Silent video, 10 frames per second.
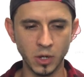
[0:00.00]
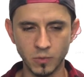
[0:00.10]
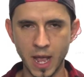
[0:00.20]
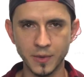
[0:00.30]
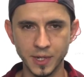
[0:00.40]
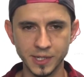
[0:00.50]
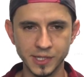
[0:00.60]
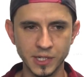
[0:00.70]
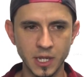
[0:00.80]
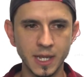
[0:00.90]
around
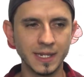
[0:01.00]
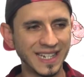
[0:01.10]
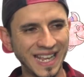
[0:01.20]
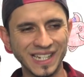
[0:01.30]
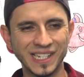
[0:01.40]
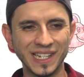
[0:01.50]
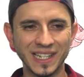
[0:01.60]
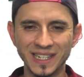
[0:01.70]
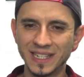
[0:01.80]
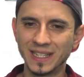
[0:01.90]
us, dancing,